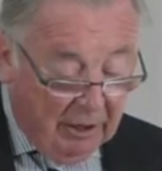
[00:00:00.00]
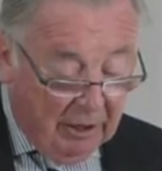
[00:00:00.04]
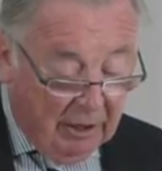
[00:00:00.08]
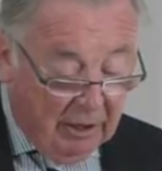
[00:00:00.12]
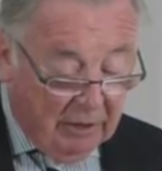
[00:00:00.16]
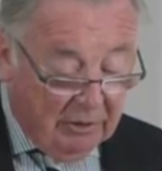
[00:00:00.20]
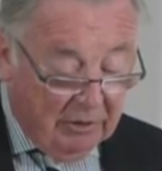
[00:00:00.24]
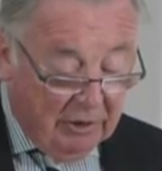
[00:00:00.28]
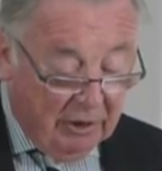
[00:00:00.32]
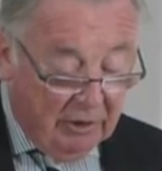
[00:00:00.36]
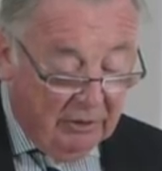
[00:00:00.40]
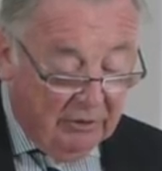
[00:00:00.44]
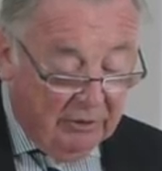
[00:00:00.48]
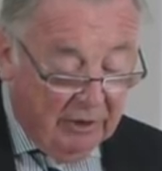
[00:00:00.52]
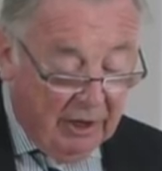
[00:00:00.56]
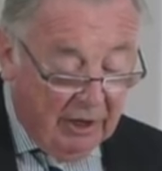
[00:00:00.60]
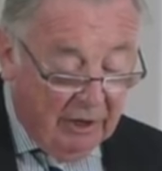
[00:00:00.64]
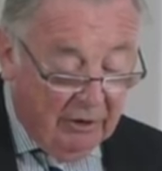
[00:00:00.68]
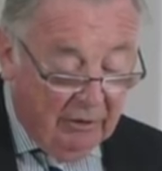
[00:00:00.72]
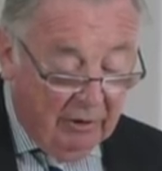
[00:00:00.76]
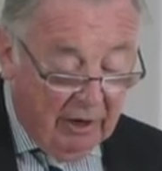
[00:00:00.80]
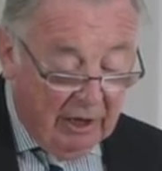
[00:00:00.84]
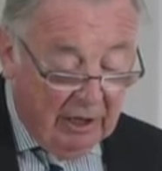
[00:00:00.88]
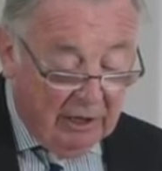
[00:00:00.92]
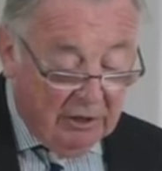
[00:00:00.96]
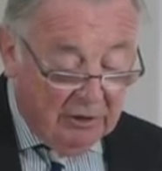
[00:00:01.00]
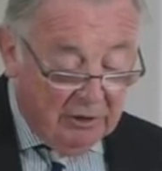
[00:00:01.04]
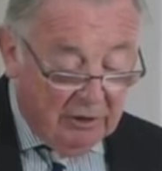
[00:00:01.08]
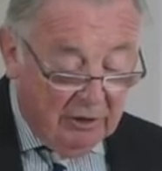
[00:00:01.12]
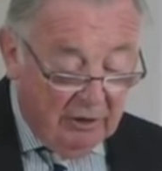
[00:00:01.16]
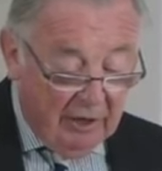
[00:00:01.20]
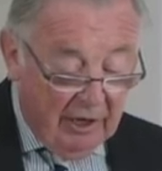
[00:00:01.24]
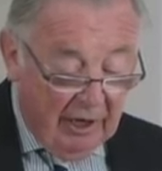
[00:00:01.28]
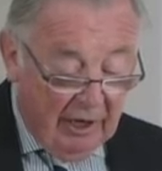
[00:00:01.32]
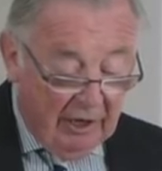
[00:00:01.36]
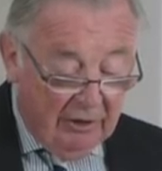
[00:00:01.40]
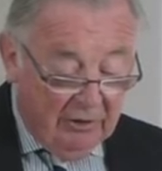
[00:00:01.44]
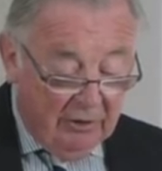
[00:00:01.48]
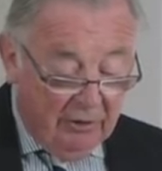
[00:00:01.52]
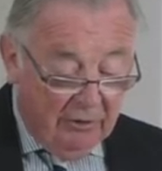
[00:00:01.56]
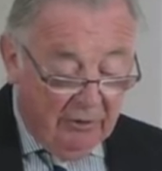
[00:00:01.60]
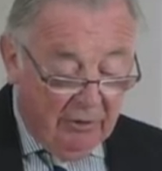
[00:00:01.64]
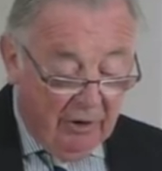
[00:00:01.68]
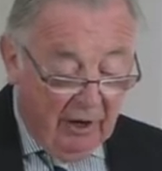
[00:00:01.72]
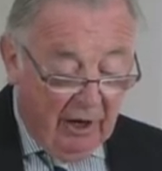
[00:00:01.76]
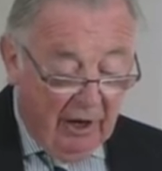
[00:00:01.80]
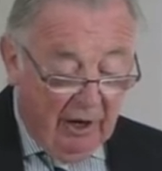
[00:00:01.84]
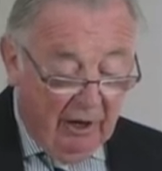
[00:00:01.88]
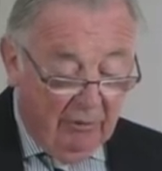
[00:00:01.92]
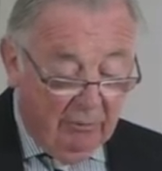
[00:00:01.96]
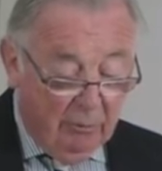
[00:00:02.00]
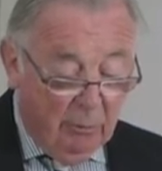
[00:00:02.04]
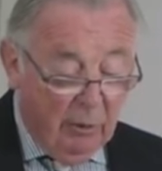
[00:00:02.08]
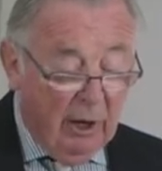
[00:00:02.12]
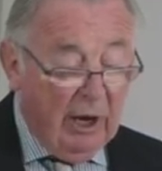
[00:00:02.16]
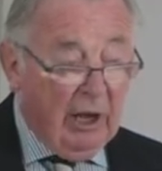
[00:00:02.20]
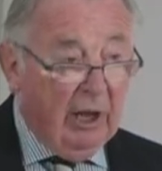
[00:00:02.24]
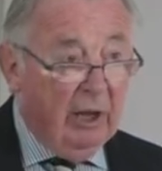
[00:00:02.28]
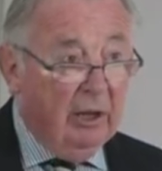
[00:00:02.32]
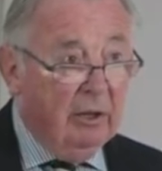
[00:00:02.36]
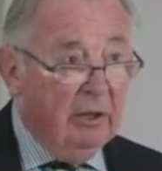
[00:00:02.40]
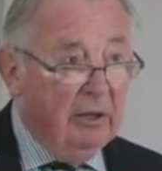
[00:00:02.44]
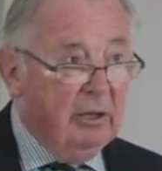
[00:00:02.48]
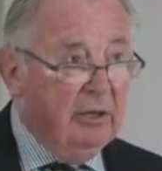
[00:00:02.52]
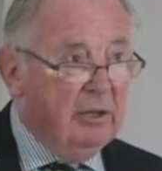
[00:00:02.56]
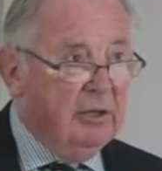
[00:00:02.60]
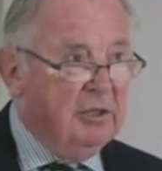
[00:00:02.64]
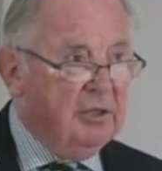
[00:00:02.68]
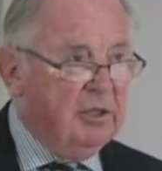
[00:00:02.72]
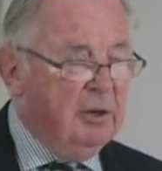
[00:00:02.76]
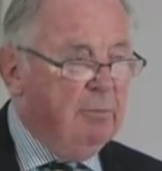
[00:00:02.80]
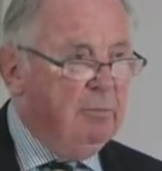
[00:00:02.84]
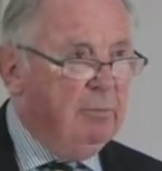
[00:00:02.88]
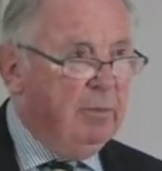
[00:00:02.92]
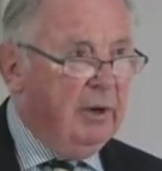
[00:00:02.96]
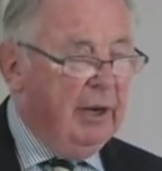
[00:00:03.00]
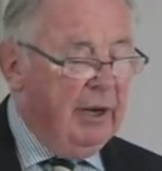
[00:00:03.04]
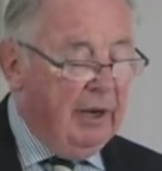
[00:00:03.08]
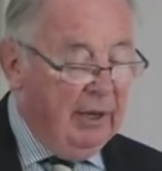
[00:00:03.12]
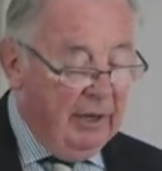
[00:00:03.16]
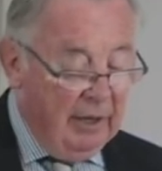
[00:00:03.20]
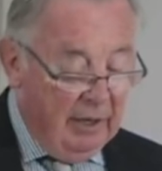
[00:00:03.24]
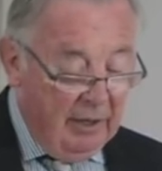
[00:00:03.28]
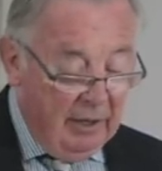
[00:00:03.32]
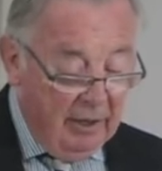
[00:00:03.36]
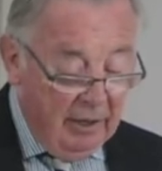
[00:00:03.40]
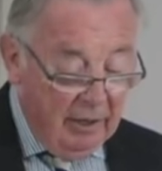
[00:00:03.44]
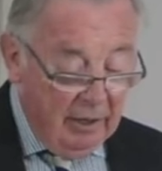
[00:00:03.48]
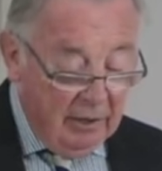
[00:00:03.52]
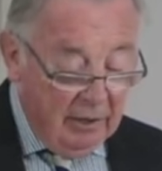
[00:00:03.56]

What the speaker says: because his generation had to drive well simply